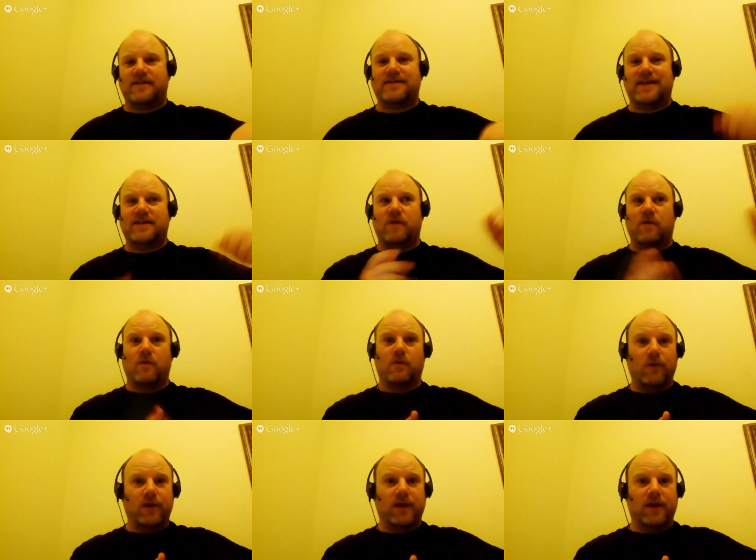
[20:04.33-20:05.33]
Scenes where we're
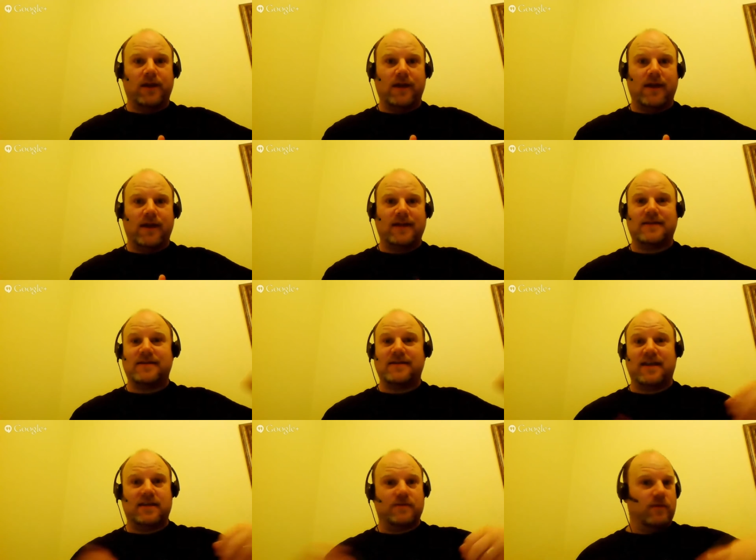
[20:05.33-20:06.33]
rolling a lot of dice and
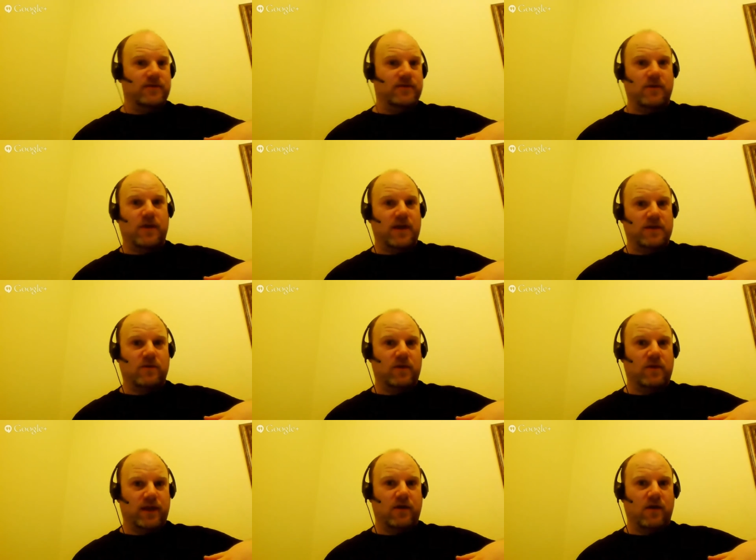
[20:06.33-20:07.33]
scenes where there's no dice
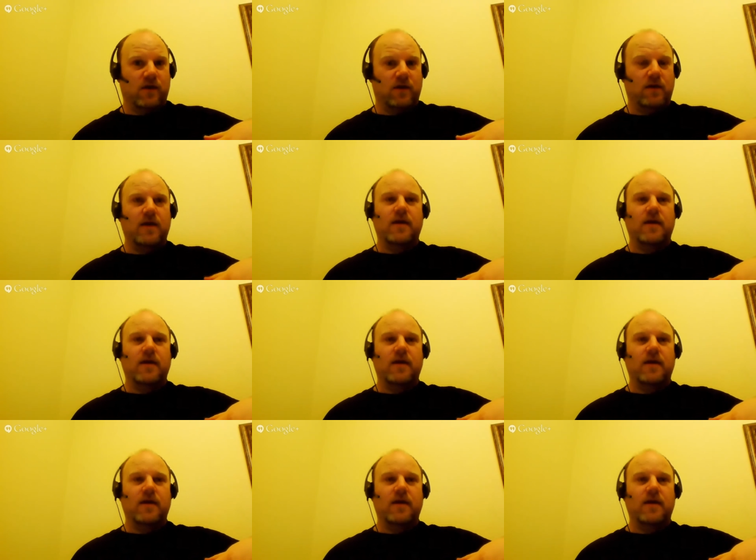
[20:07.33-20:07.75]
rolling at all.